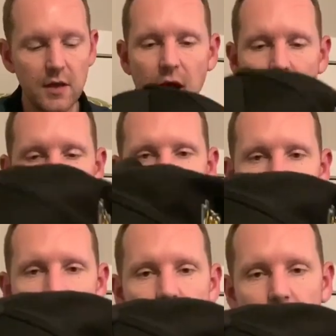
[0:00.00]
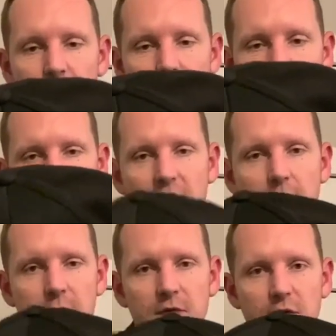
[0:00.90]
I'm not even going to
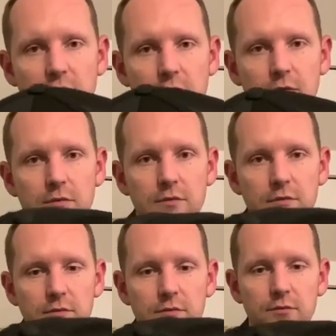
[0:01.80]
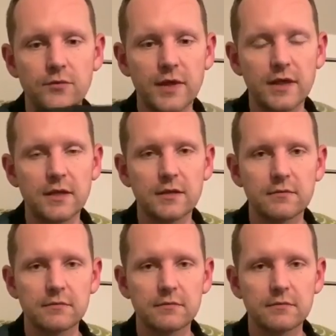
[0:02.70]
attempt to read